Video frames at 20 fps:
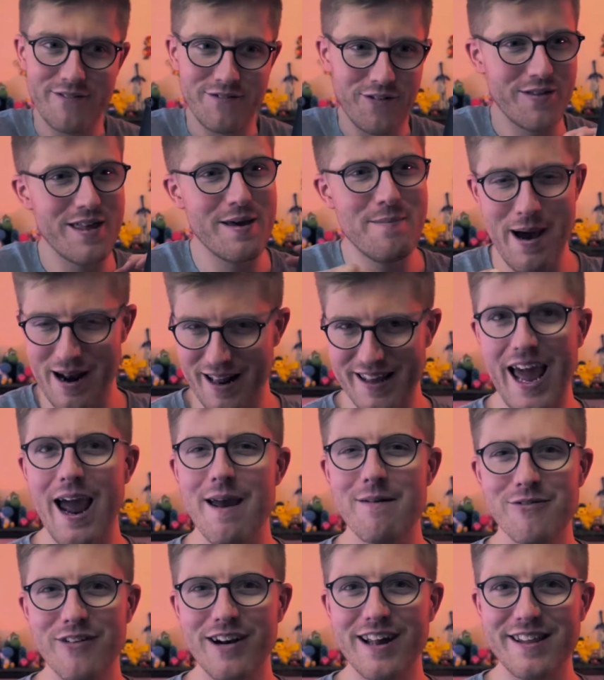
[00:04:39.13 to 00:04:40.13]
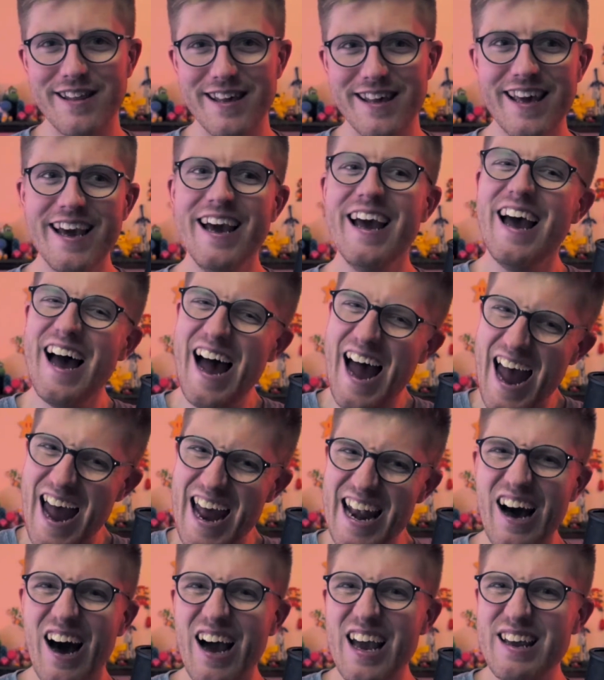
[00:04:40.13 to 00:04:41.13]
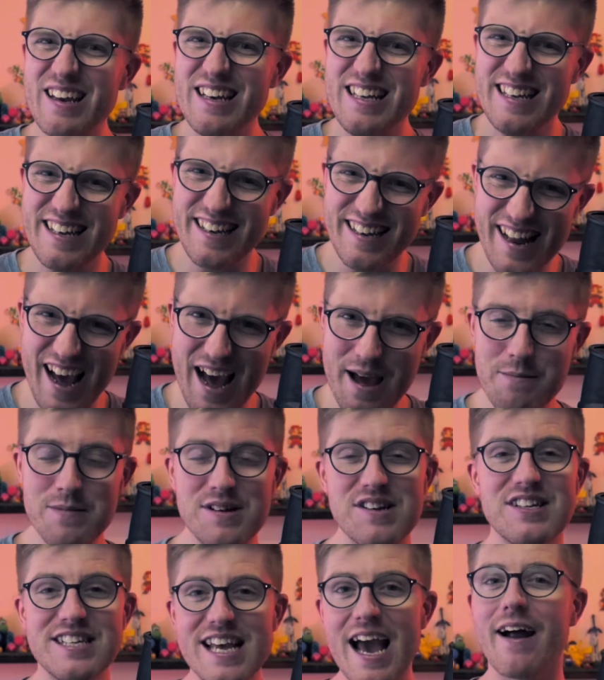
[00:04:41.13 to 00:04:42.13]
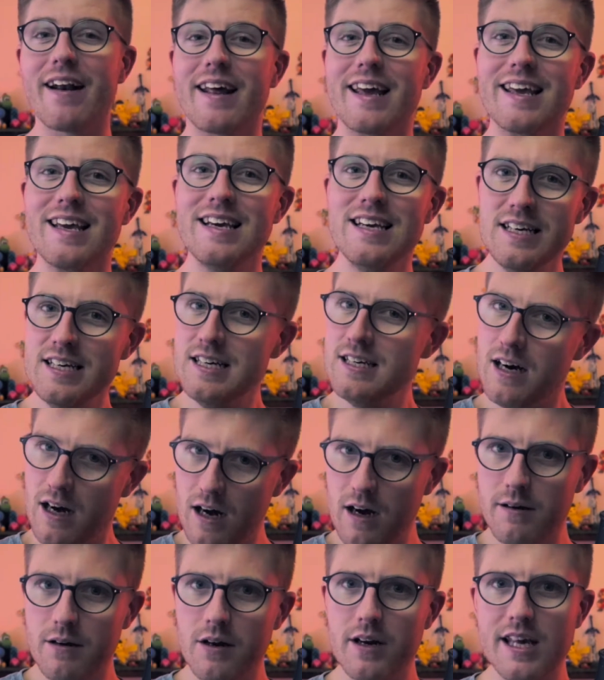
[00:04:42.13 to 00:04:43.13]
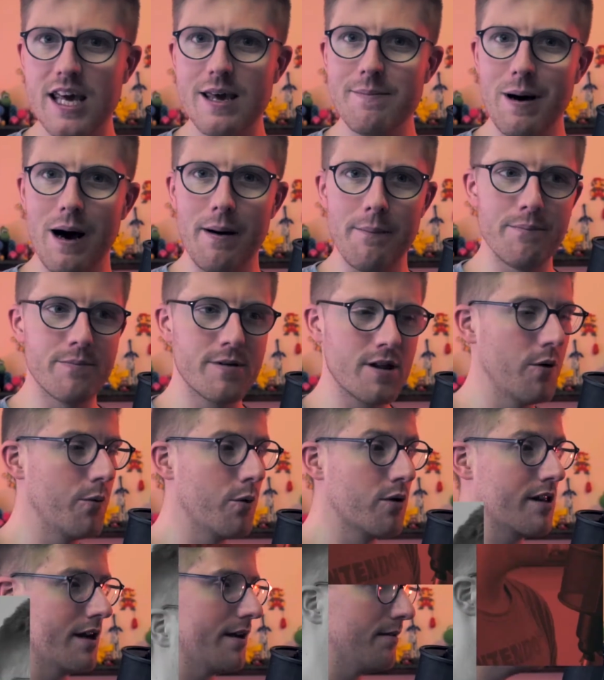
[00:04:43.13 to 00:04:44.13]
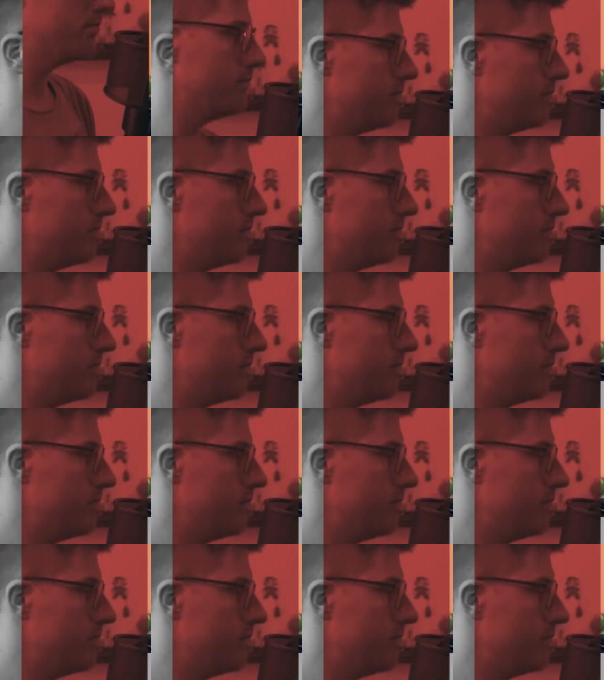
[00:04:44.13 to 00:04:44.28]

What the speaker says: from the amount of games releasing, and I am doubting I'm going to keep up, so we'll see.